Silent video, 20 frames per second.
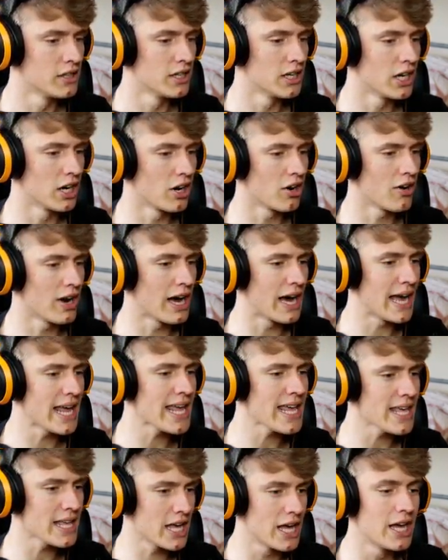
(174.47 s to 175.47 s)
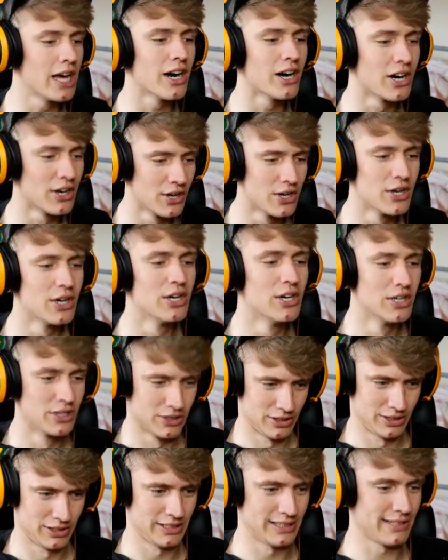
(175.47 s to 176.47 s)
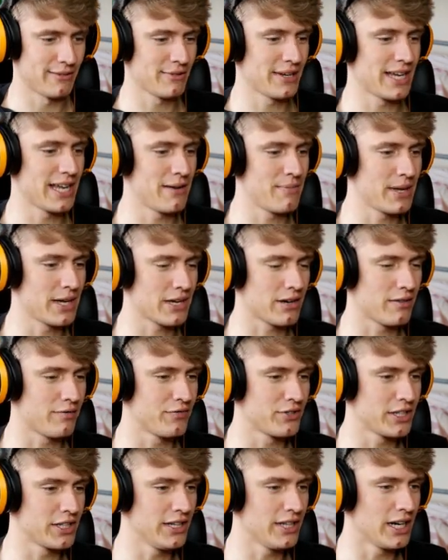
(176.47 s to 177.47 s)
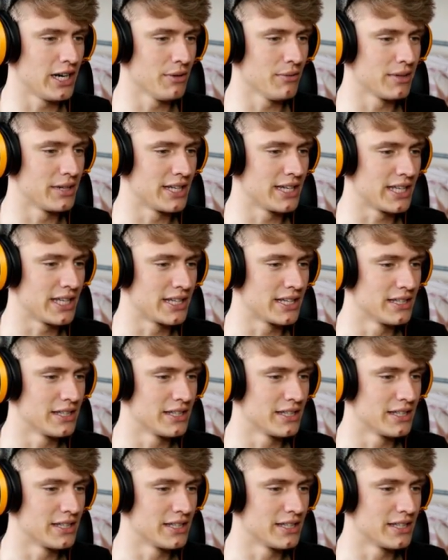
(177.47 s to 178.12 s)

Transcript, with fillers: Alright. Well, now we're getting a bit confident, aren't we?